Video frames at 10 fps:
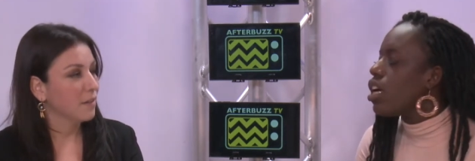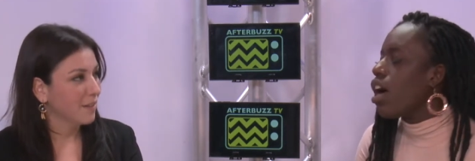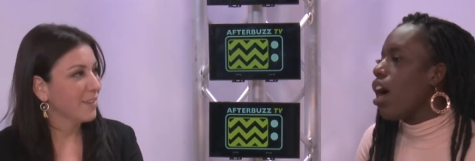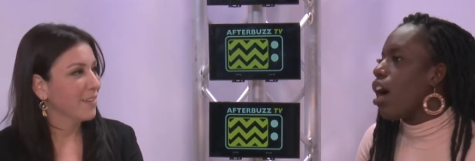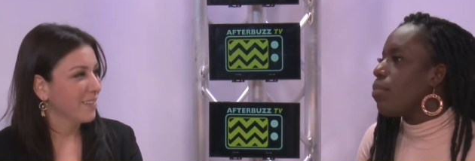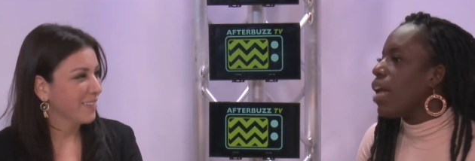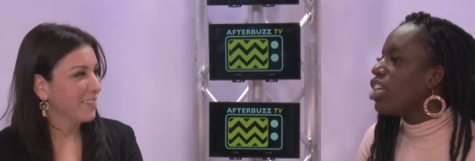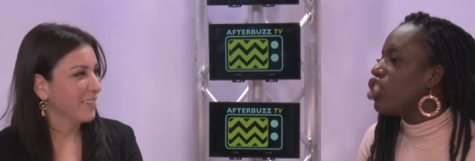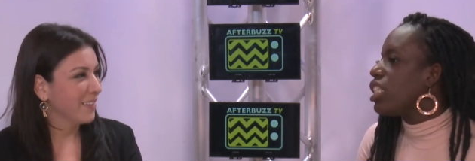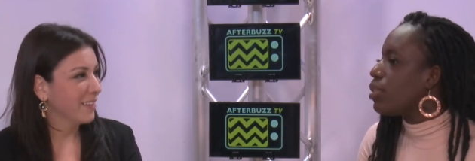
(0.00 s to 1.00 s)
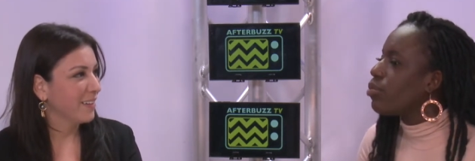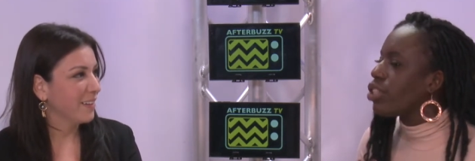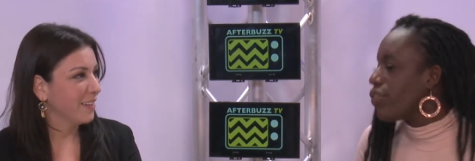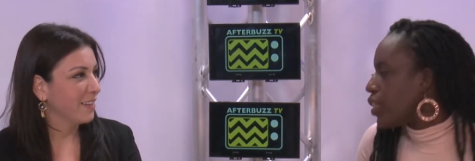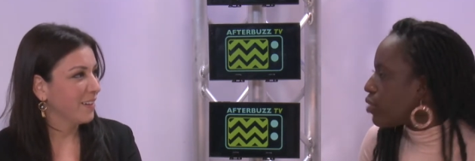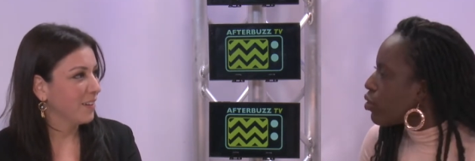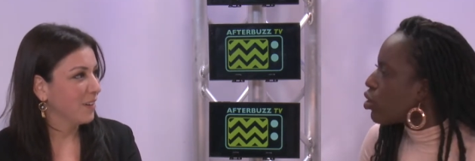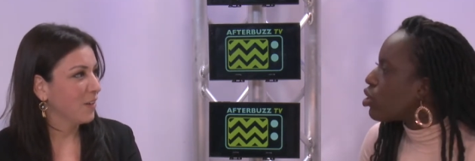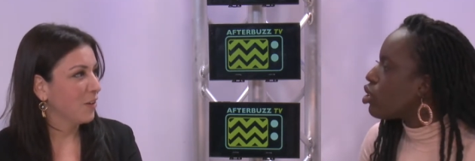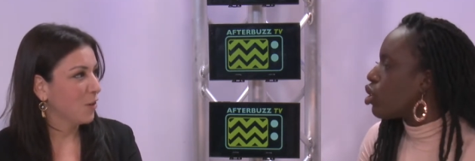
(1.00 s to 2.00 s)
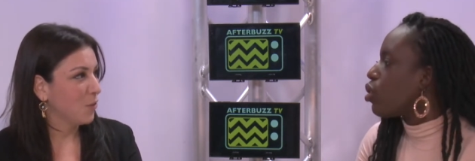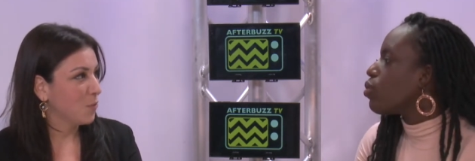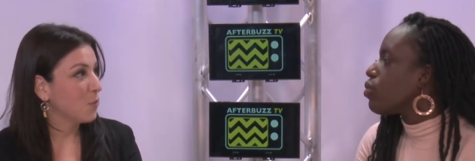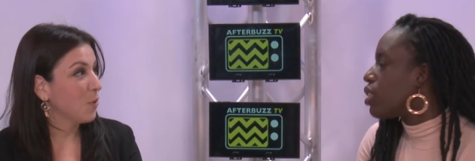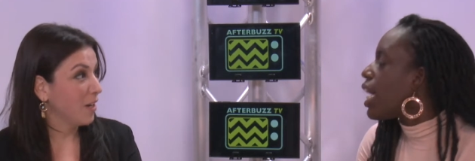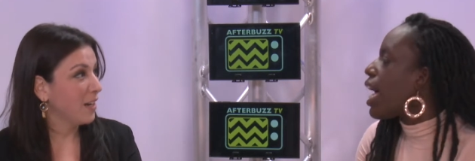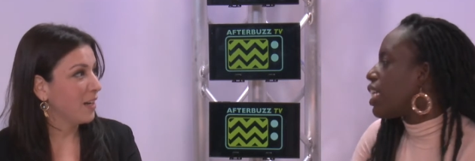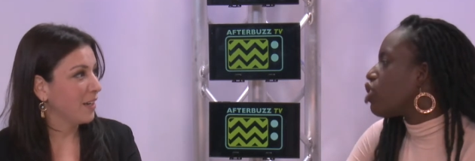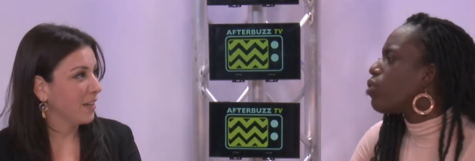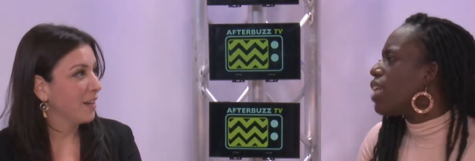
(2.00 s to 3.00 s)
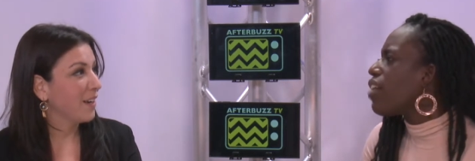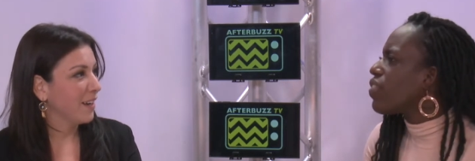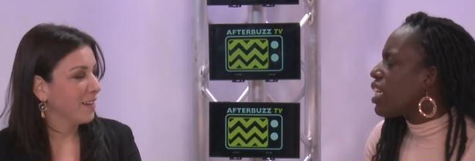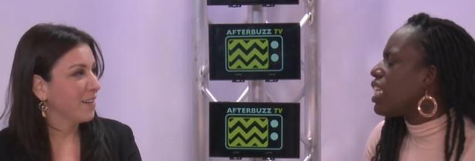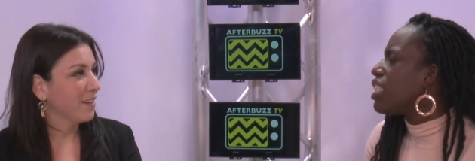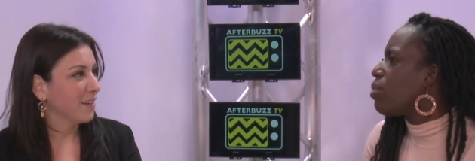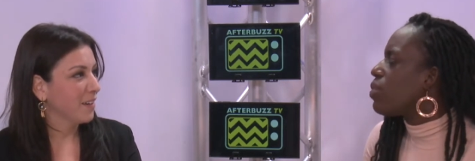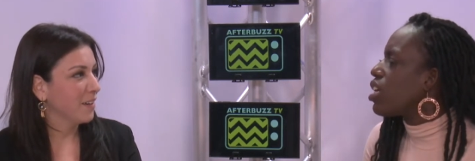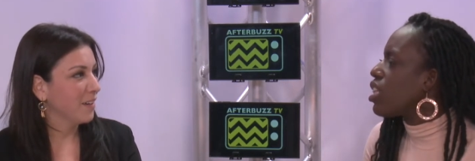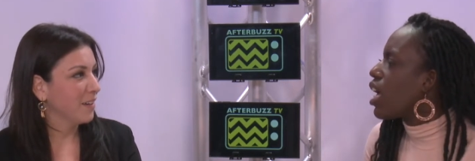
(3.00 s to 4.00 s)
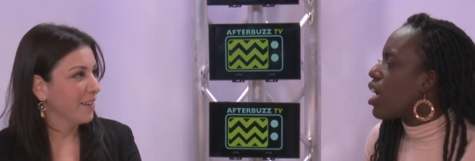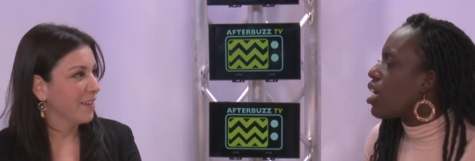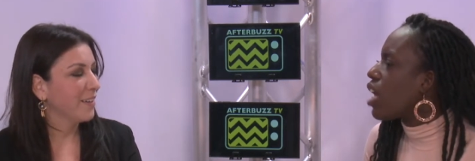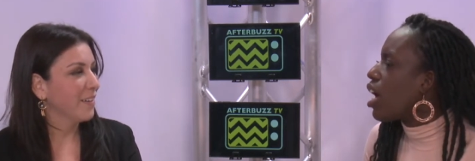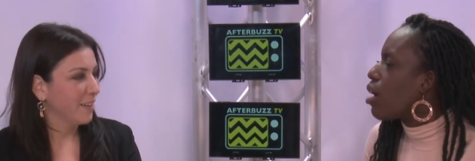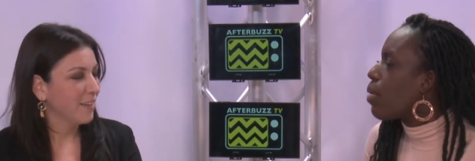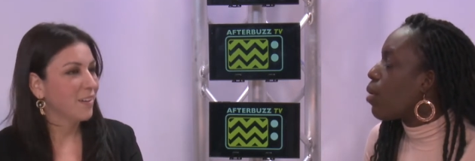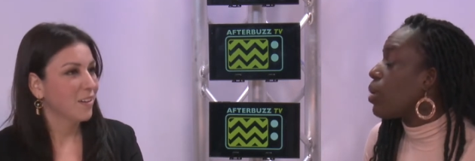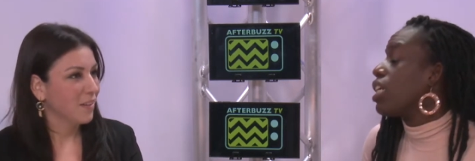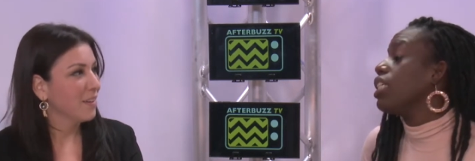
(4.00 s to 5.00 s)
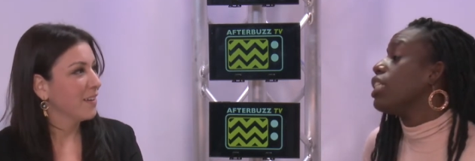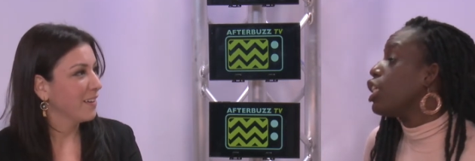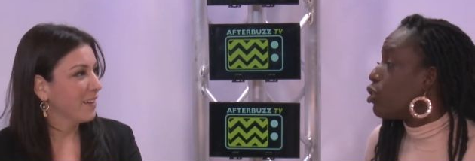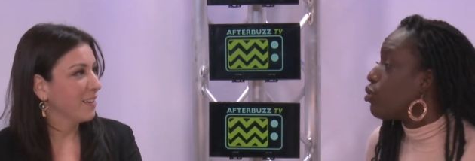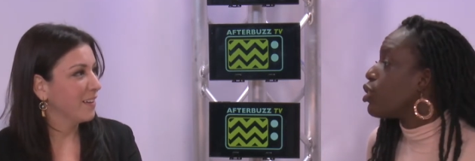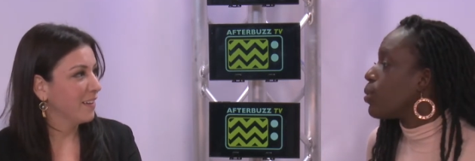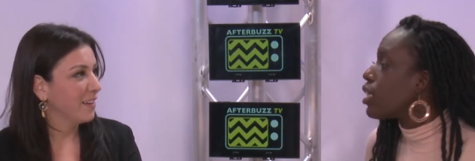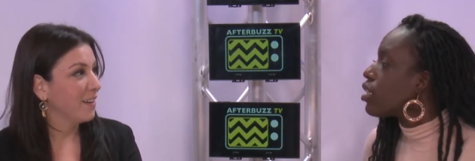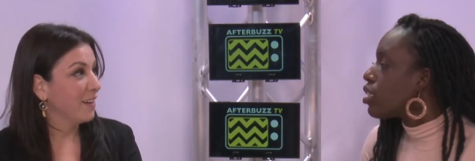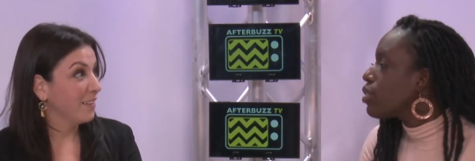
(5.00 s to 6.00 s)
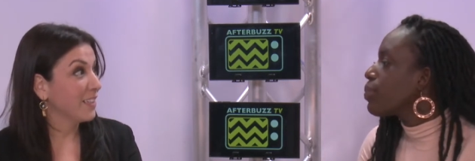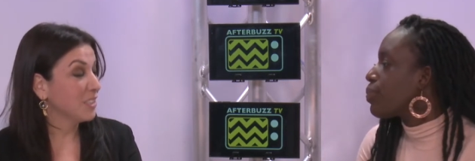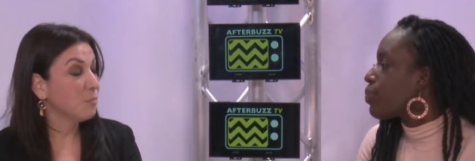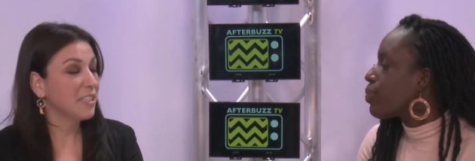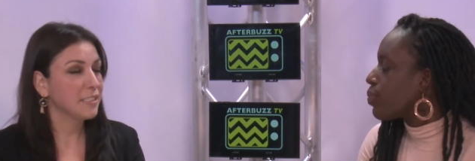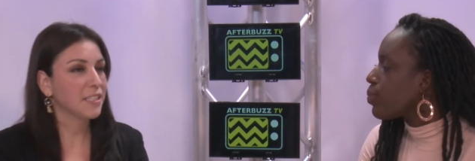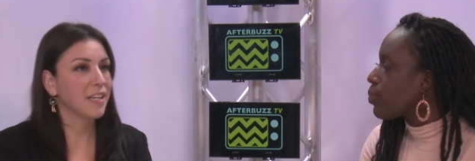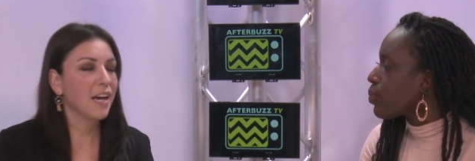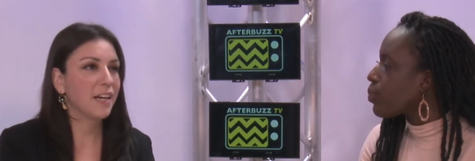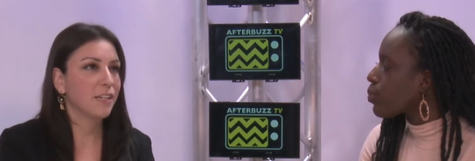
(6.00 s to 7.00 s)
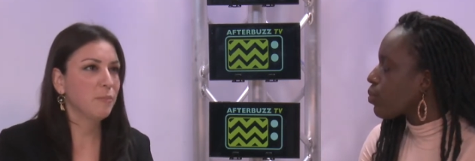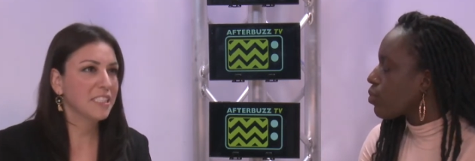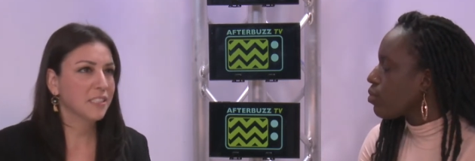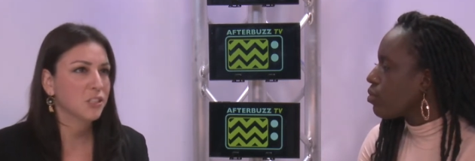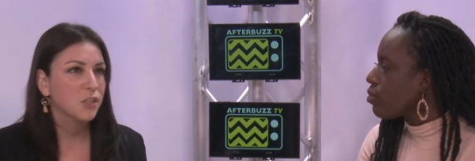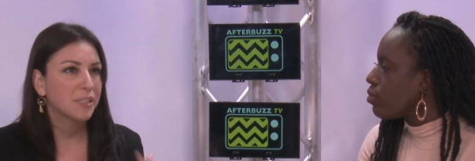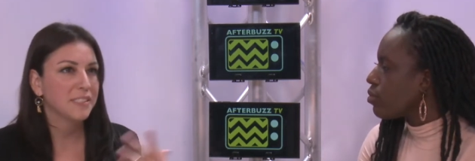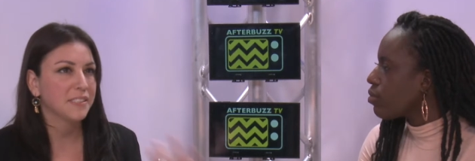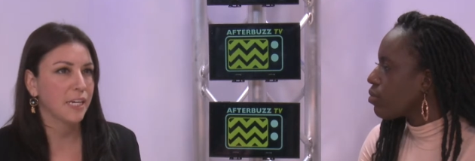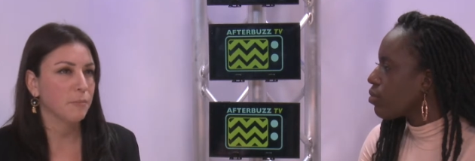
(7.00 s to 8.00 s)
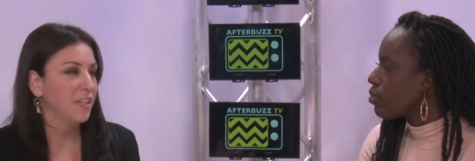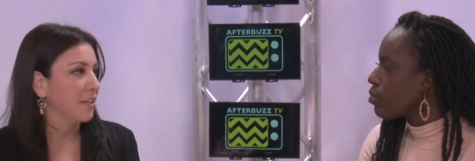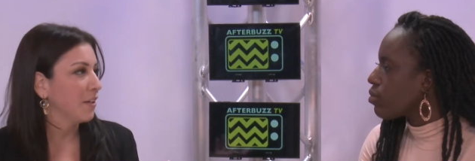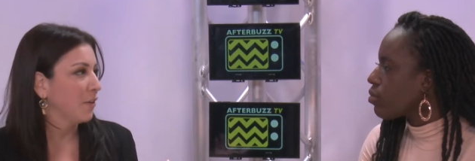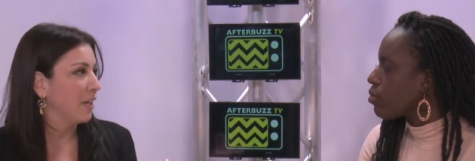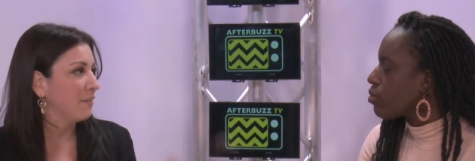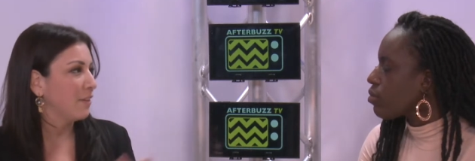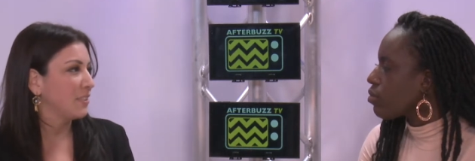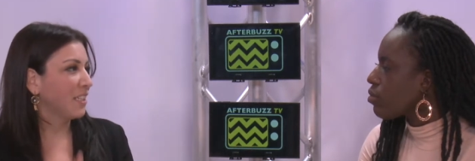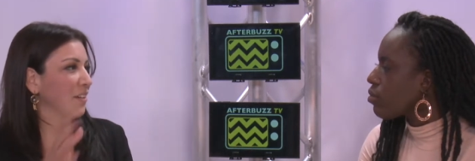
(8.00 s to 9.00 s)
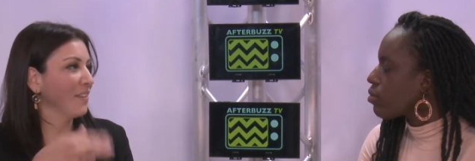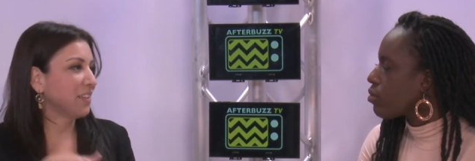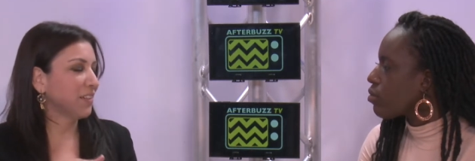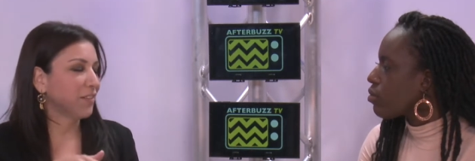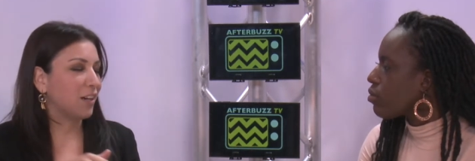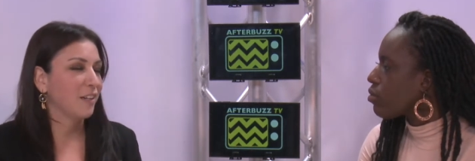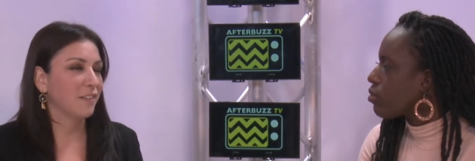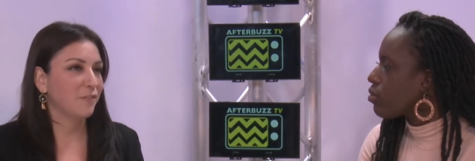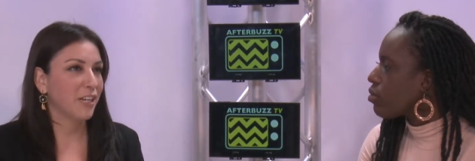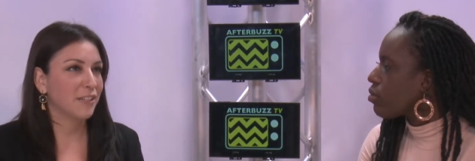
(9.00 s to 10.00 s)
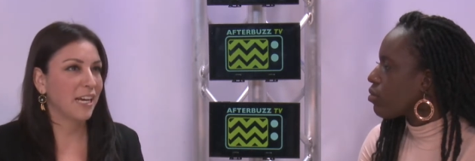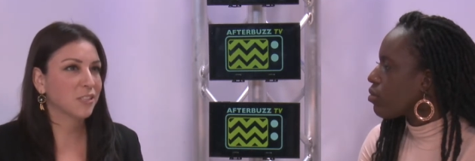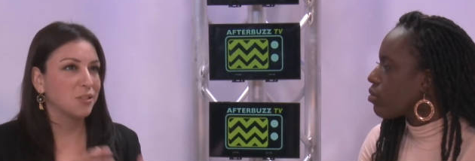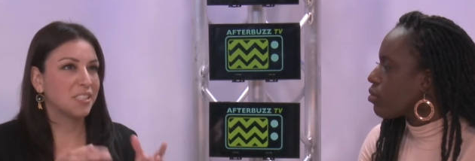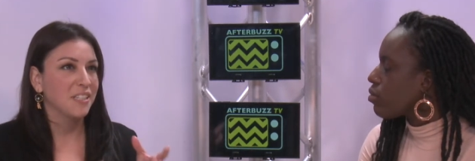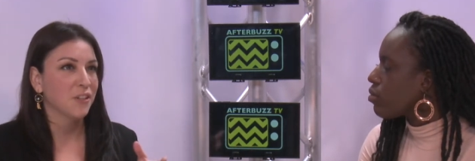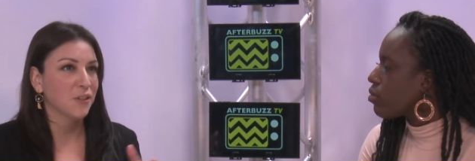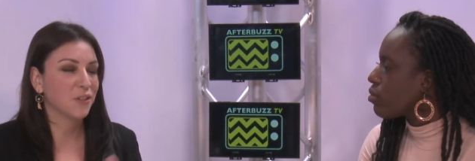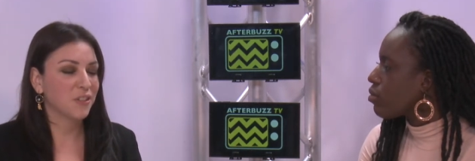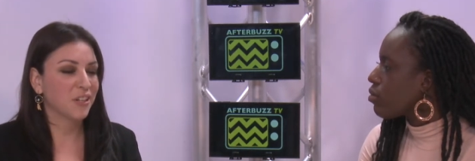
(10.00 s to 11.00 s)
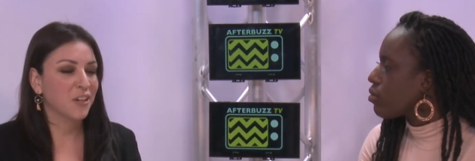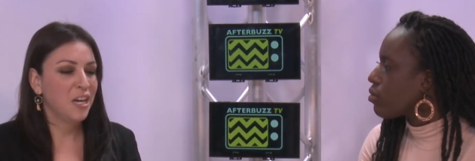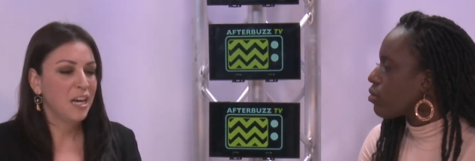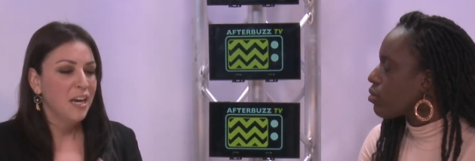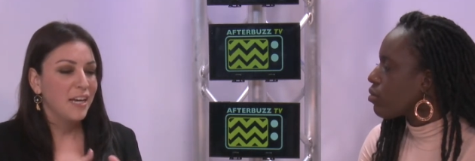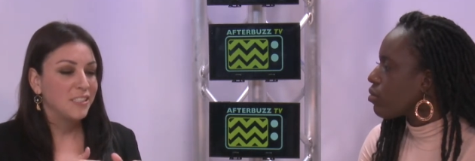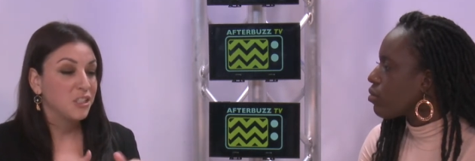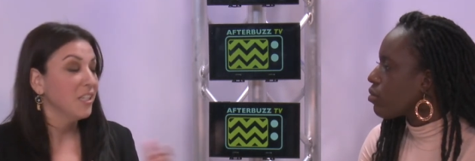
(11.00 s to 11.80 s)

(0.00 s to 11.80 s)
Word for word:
Speaker 1: um, not just subservient roles. So, right. yeah, so definitely it's something that um, I want to continue doing.
Speaker 2: That's amazing. Mm-hmm. Yeah, it makes such a great statement, you know. And I, was telling the uh, we had an actress in here earlier, and she